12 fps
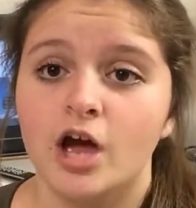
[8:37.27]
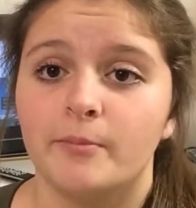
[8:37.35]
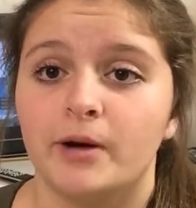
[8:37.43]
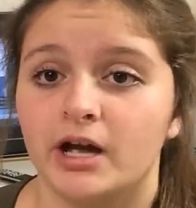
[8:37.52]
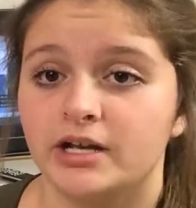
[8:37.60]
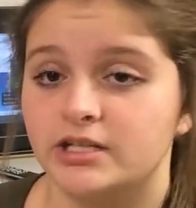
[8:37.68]

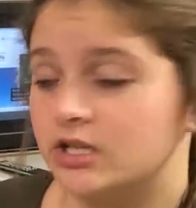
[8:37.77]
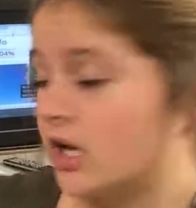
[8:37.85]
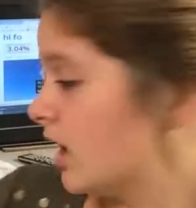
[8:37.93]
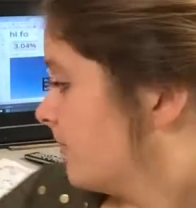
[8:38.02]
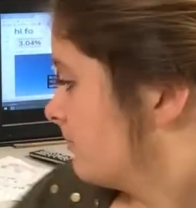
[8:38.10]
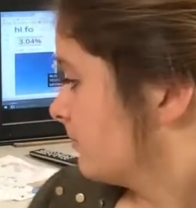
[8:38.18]
But
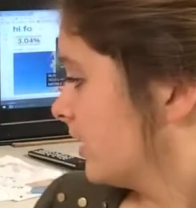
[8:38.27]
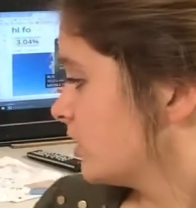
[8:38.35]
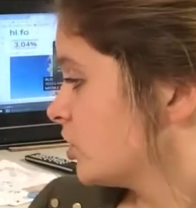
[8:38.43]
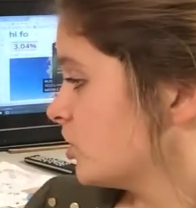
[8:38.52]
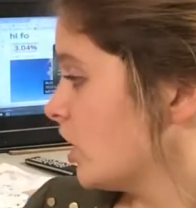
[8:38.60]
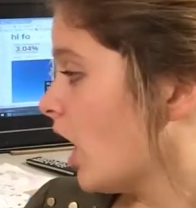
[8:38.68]
um, let's
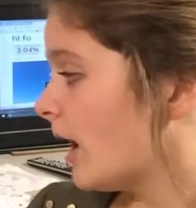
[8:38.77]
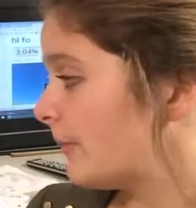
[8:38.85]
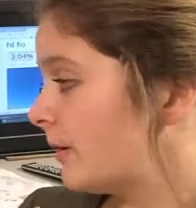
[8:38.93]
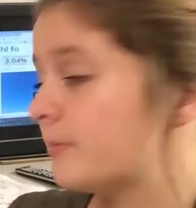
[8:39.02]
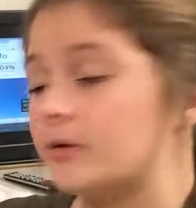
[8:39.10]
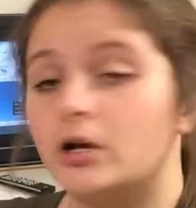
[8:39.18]
just hop
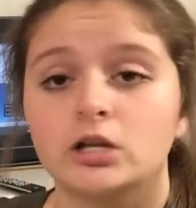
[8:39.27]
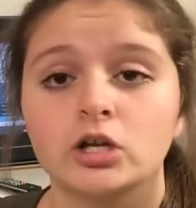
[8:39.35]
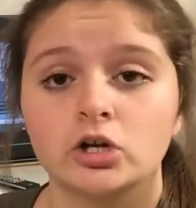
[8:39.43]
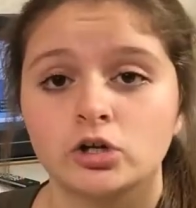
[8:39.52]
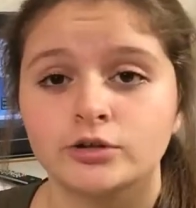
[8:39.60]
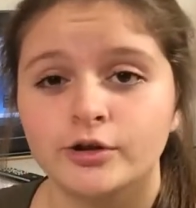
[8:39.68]
up a
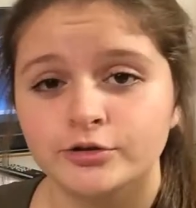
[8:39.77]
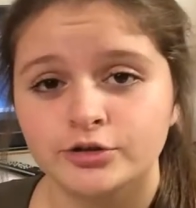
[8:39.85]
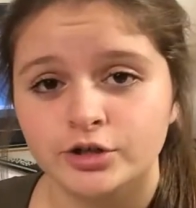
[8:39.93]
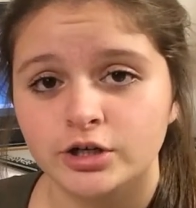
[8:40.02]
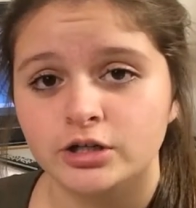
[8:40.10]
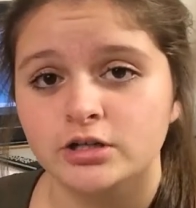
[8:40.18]
little
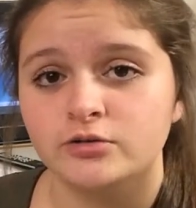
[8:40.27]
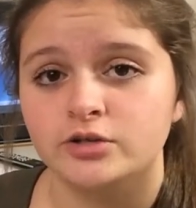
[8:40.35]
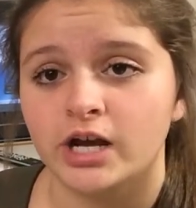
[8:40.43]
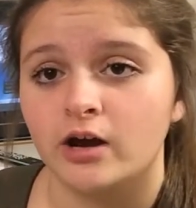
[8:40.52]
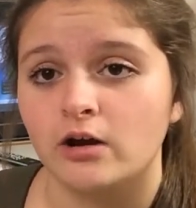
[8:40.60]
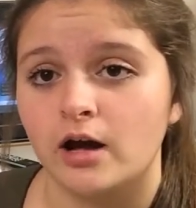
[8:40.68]
closer to
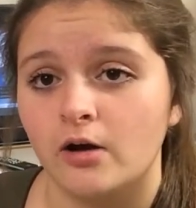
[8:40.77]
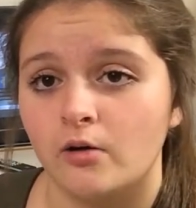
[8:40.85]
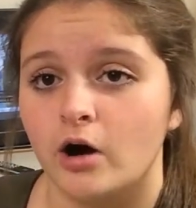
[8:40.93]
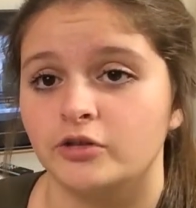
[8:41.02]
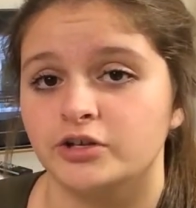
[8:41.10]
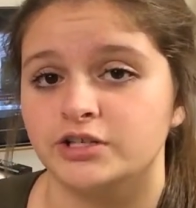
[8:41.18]
check out how
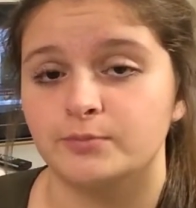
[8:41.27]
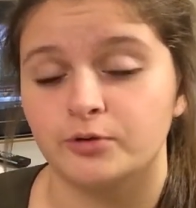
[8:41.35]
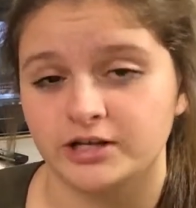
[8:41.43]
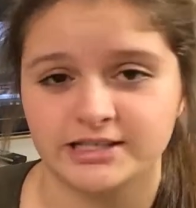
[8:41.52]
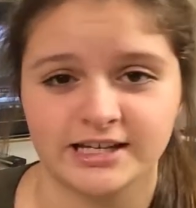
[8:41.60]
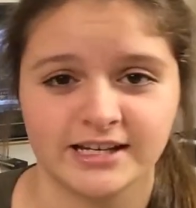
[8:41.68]
all these
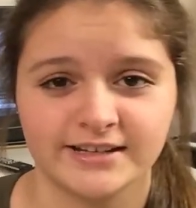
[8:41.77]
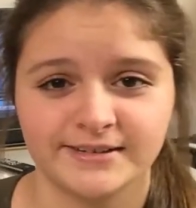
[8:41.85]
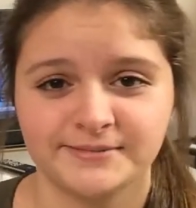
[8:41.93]
printed.